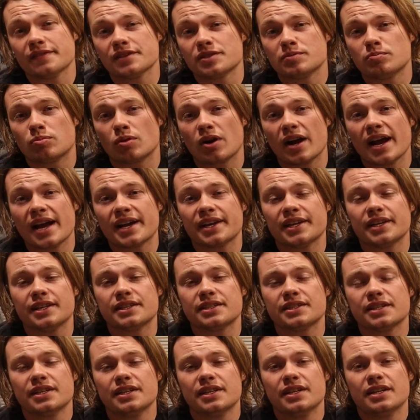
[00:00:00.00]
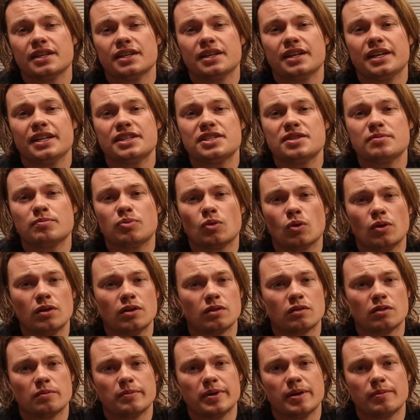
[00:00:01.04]
this bracket, it's
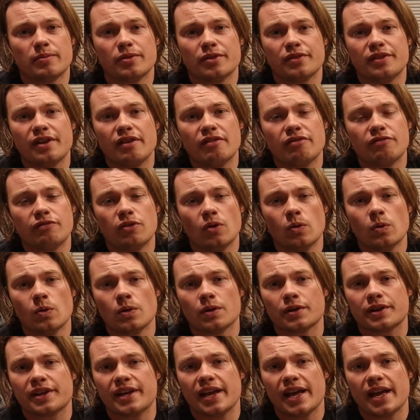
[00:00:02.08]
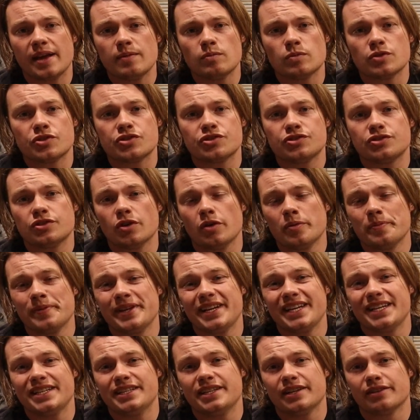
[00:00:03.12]
important to remember that Ford came with so
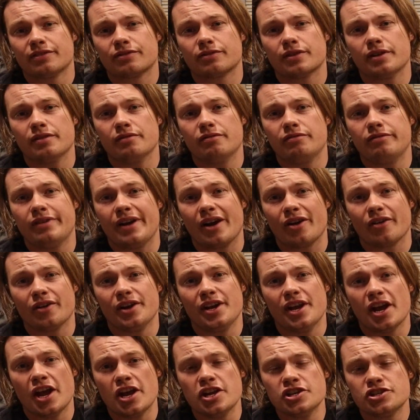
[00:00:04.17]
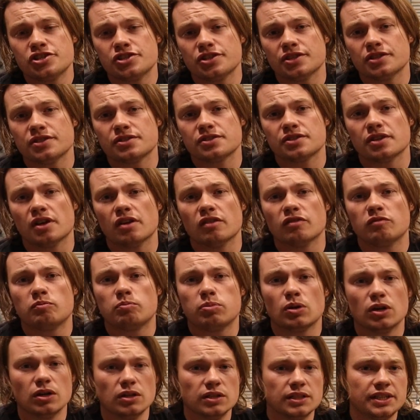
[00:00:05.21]
many different variations of
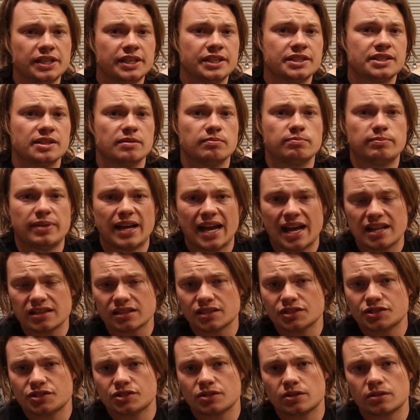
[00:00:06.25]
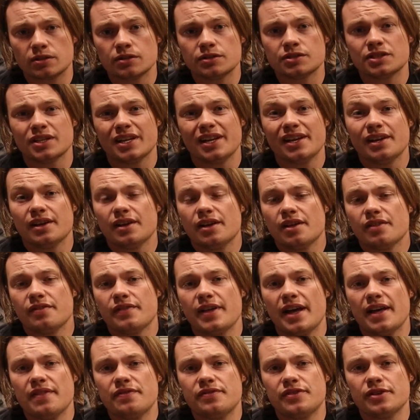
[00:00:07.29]
pulleys and balancers
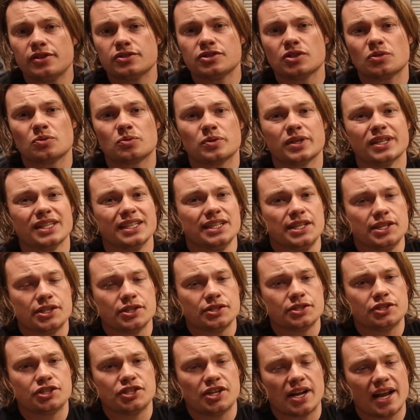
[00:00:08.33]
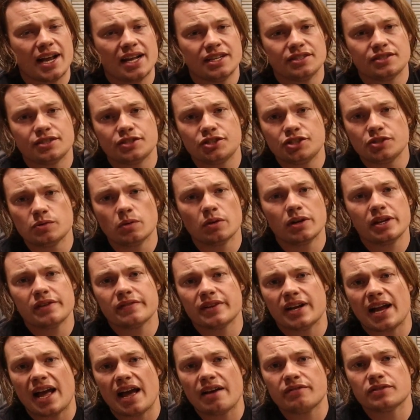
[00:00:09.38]
that there's a really good chance that you won't
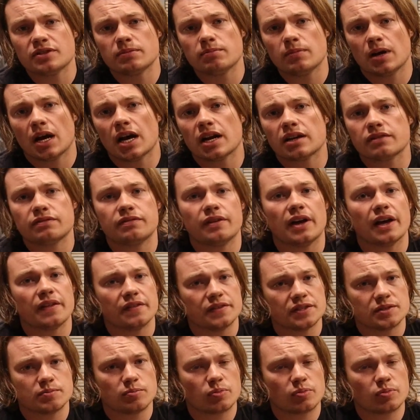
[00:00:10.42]
even have to modify this